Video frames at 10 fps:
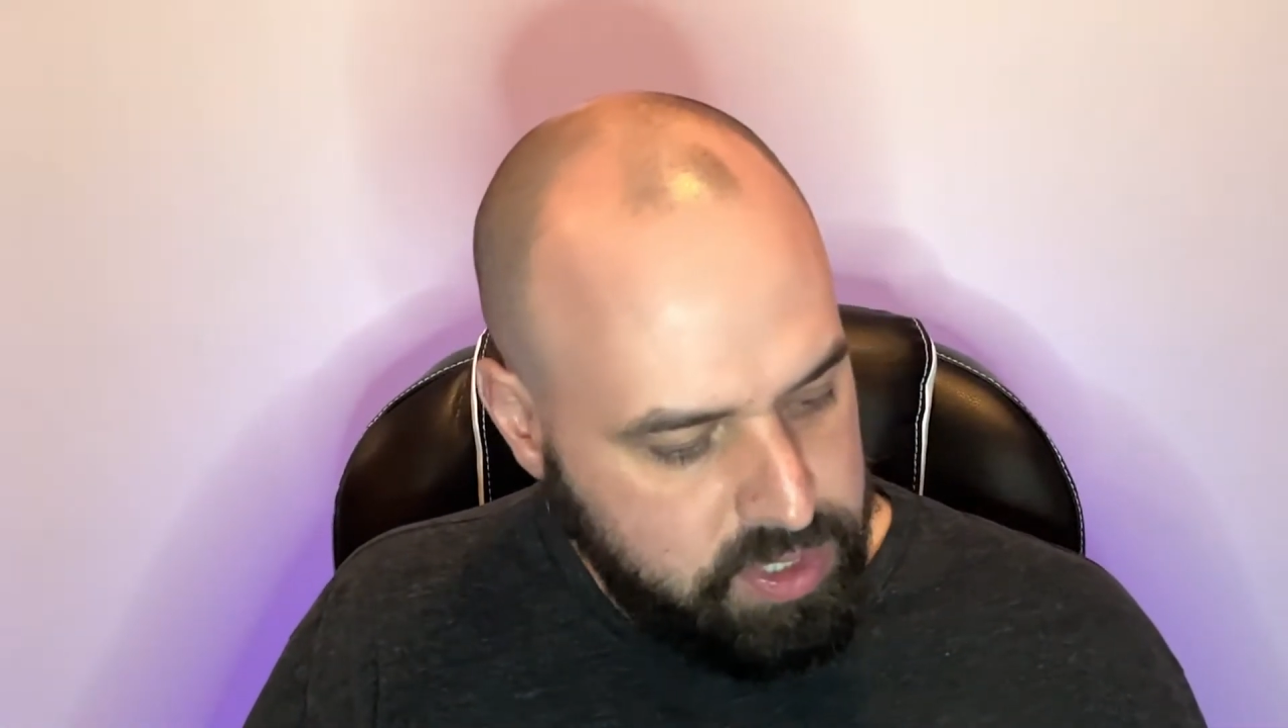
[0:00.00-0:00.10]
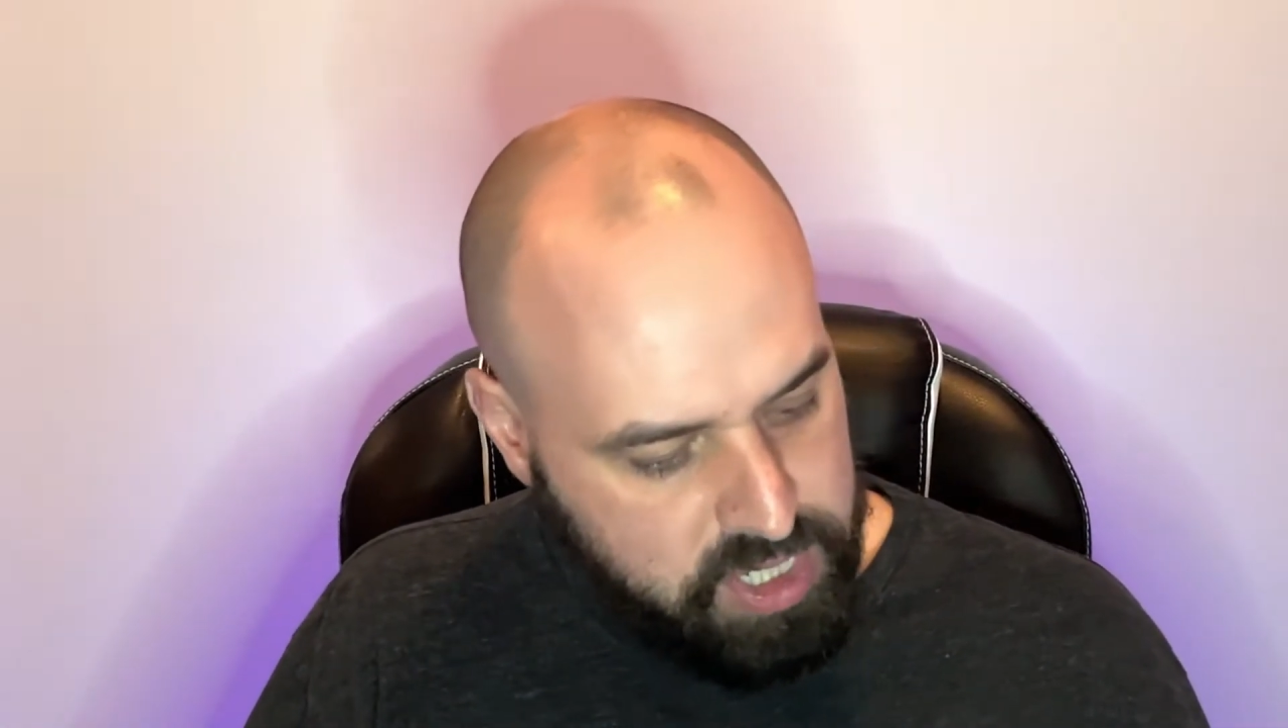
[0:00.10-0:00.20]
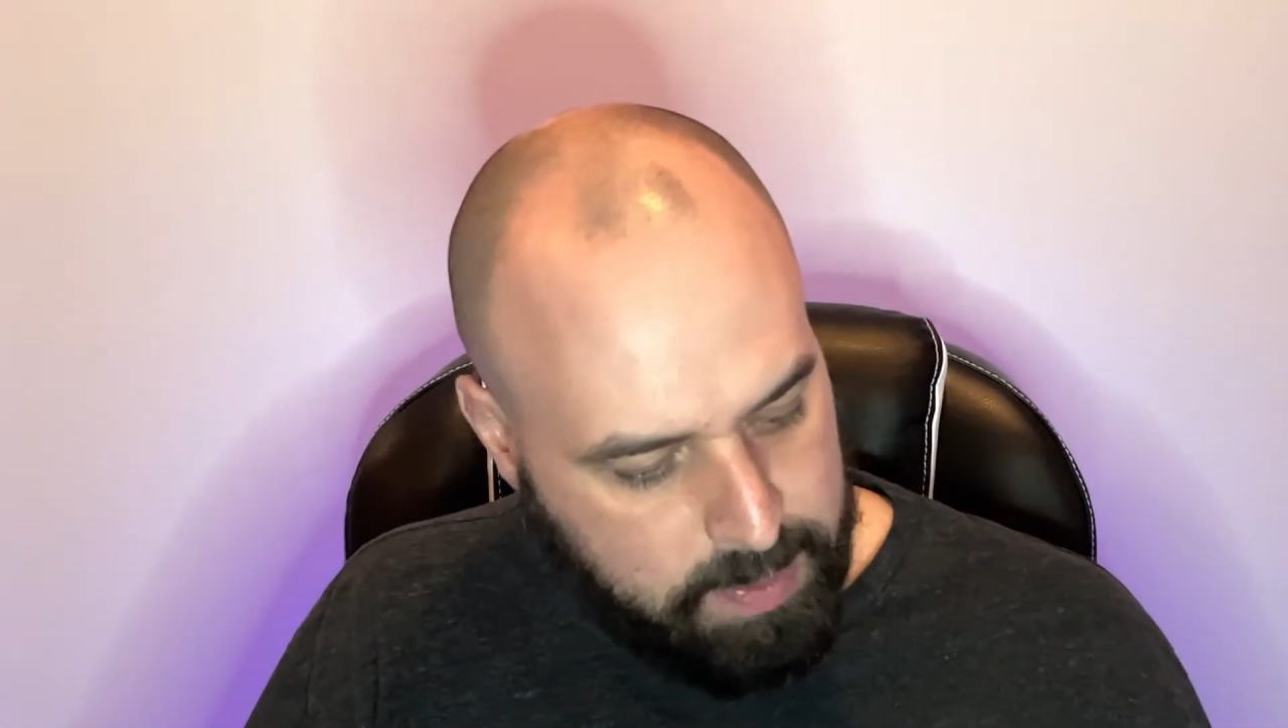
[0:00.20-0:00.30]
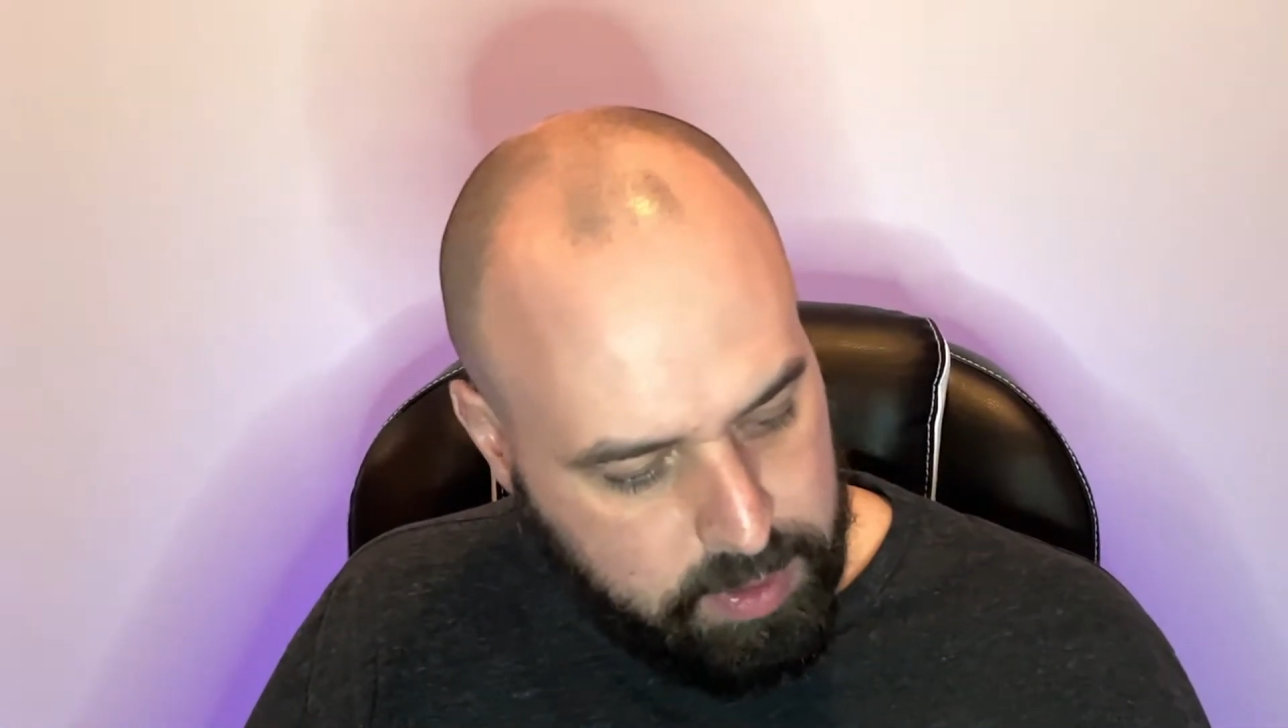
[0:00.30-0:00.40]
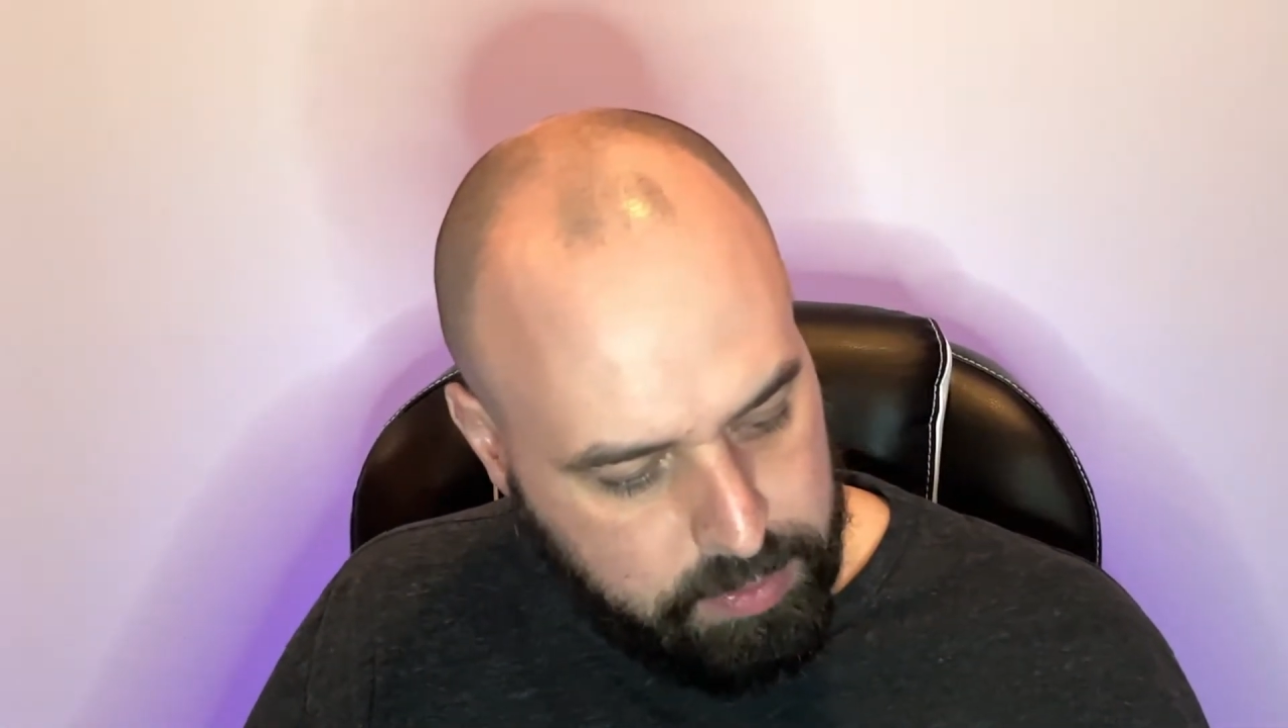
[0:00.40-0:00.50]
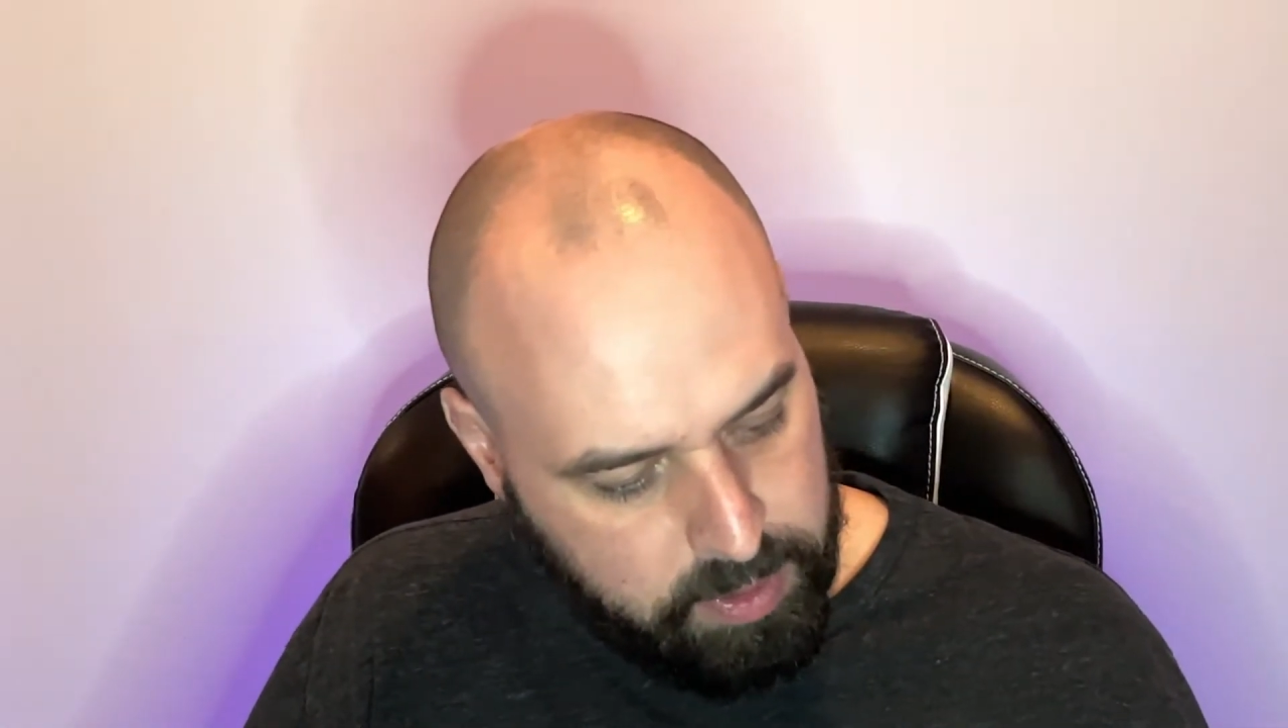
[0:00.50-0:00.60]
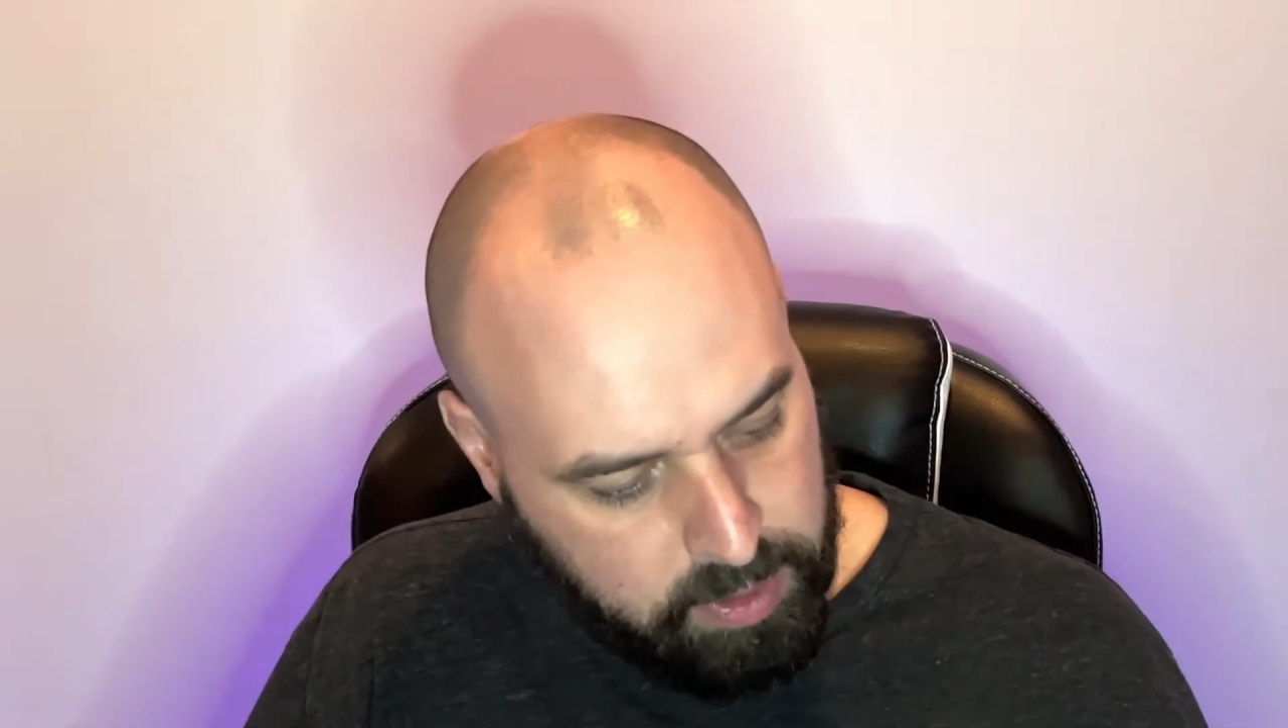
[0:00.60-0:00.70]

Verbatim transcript: chapter three,